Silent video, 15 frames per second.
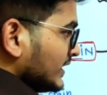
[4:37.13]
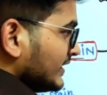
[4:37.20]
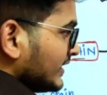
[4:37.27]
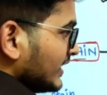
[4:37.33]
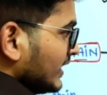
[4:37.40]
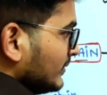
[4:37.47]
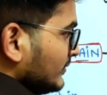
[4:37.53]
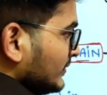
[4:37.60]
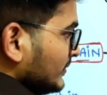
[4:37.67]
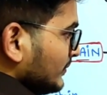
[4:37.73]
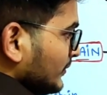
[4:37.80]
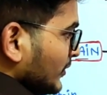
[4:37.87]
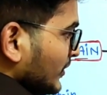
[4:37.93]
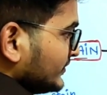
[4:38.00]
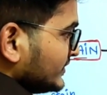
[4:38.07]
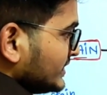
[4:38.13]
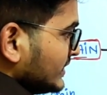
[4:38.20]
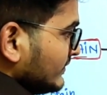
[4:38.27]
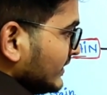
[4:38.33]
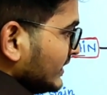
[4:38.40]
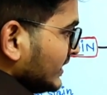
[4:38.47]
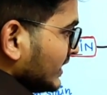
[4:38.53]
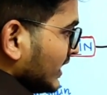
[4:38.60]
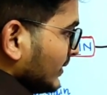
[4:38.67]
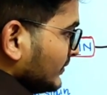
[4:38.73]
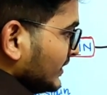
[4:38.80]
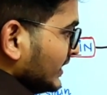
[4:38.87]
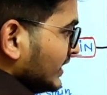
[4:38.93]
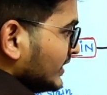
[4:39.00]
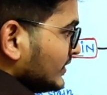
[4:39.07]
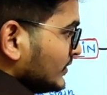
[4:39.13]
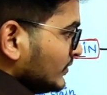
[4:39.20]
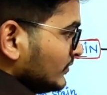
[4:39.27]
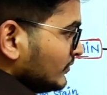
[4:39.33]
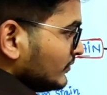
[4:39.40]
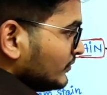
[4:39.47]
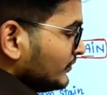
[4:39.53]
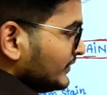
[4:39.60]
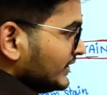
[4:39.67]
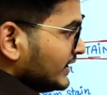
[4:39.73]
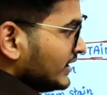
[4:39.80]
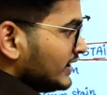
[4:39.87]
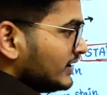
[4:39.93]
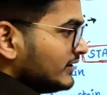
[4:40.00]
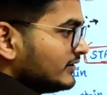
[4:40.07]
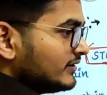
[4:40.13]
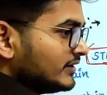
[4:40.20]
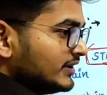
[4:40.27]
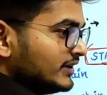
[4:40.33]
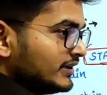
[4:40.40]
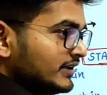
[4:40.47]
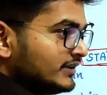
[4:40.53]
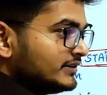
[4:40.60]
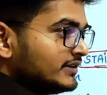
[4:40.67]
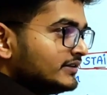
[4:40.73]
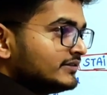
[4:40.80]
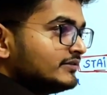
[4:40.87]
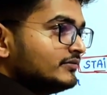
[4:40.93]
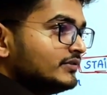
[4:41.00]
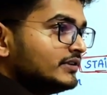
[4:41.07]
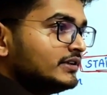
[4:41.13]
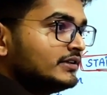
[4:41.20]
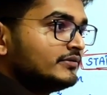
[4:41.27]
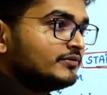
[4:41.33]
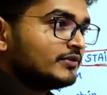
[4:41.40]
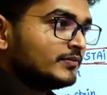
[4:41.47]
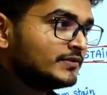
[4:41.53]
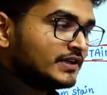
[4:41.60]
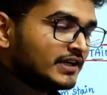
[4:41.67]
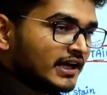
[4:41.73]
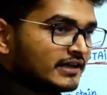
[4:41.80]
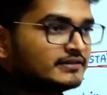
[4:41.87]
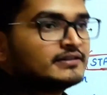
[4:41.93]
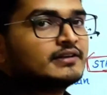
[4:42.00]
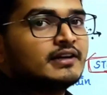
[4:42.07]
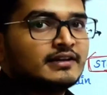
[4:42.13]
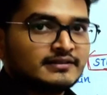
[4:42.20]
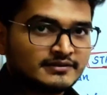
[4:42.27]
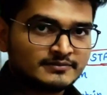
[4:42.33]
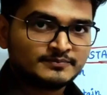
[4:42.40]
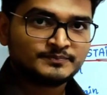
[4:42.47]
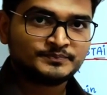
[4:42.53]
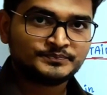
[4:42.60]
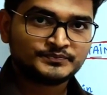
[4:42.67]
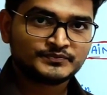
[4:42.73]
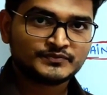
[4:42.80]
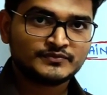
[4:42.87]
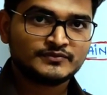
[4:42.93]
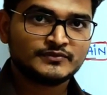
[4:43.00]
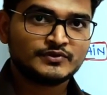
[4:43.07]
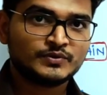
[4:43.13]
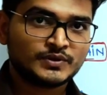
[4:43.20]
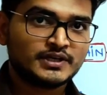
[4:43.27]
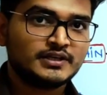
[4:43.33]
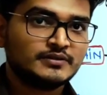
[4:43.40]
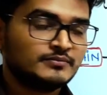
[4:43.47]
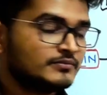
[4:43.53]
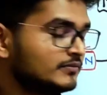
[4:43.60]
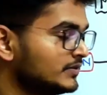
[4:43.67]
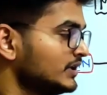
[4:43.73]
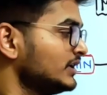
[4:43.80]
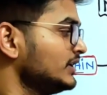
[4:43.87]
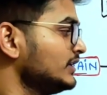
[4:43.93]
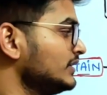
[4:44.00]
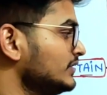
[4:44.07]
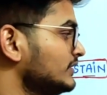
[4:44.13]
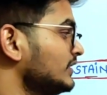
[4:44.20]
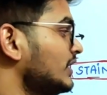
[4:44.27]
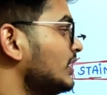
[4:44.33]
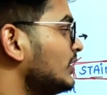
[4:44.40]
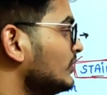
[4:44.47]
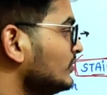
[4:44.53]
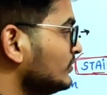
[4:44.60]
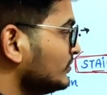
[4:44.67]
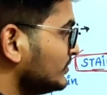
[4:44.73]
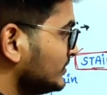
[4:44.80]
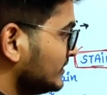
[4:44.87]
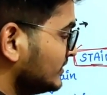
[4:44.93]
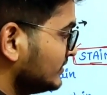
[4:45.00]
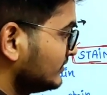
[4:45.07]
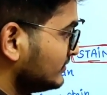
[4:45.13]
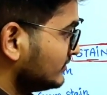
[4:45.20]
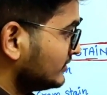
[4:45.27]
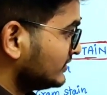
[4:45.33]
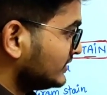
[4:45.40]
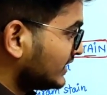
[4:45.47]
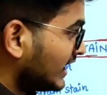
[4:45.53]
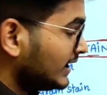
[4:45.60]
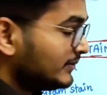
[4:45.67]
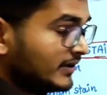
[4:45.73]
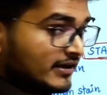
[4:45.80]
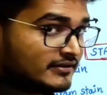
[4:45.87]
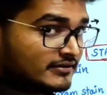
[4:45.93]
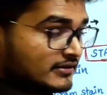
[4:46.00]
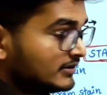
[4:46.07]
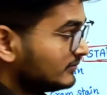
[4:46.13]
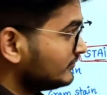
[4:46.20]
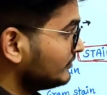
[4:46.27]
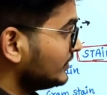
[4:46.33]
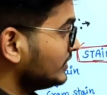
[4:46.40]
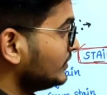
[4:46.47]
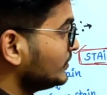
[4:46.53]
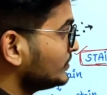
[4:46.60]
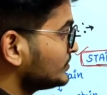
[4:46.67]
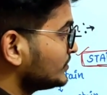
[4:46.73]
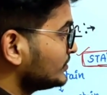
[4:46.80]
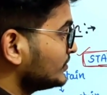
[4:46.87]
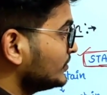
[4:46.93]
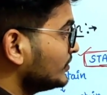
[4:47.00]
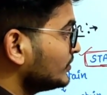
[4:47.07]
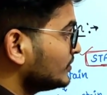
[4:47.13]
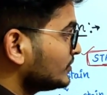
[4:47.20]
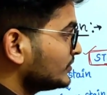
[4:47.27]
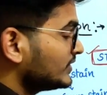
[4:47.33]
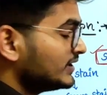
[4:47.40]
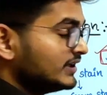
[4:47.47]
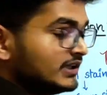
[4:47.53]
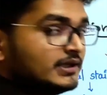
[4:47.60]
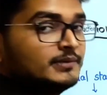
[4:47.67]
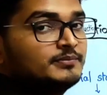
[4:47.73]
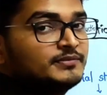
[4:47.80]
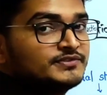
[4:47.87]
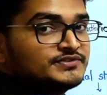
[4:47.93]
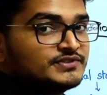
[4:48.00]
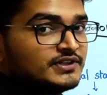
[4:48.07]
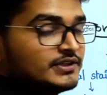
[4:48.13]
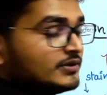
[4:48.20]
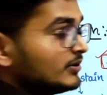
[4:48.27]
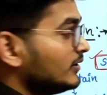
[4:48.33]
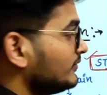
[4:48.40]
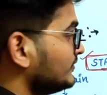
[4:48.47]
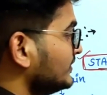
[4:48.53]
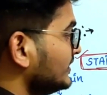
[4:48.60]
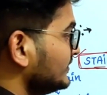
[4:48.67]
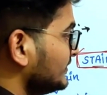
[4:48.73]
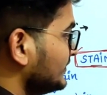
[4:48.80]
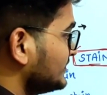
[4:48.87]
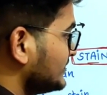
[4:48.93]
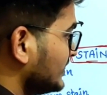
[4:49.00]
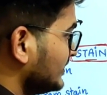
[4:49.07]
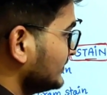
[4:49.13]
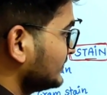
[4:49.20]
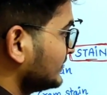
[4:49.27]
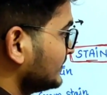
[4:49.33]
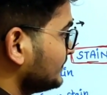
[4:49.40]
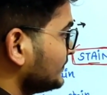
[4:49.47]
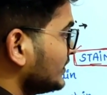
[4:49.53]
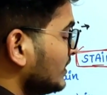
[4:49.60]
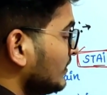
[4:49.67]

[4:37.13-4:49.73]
Gram positive and gram negative, we are hearing this word from the 9th class. Okay, now time has come when you should go to the deep study of these things.